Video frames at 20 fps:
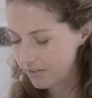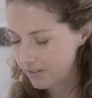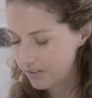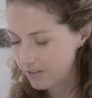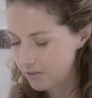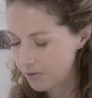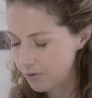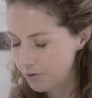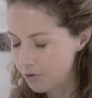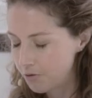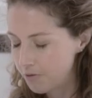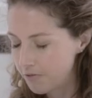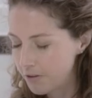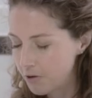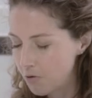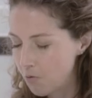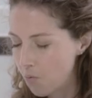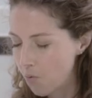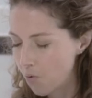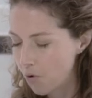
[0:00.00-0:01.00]
So it'll
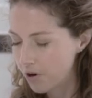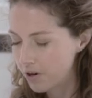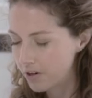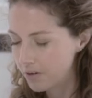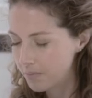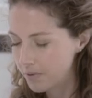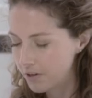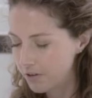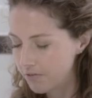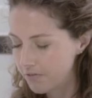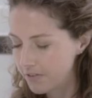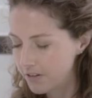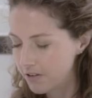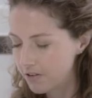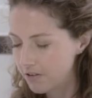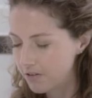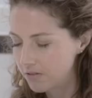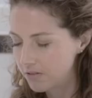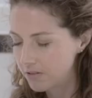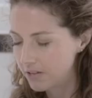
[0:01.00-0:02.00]
feel warm, it'll
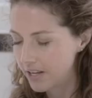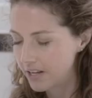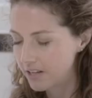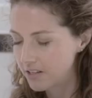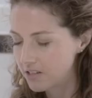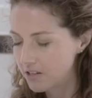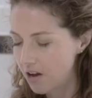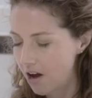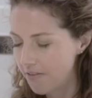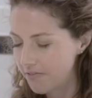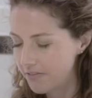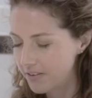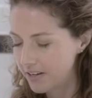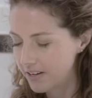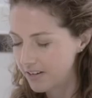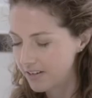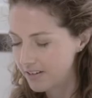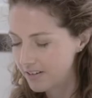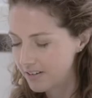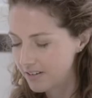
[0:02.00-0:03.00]
feel like a
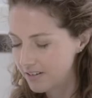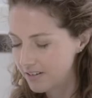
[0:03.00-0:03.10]
softening.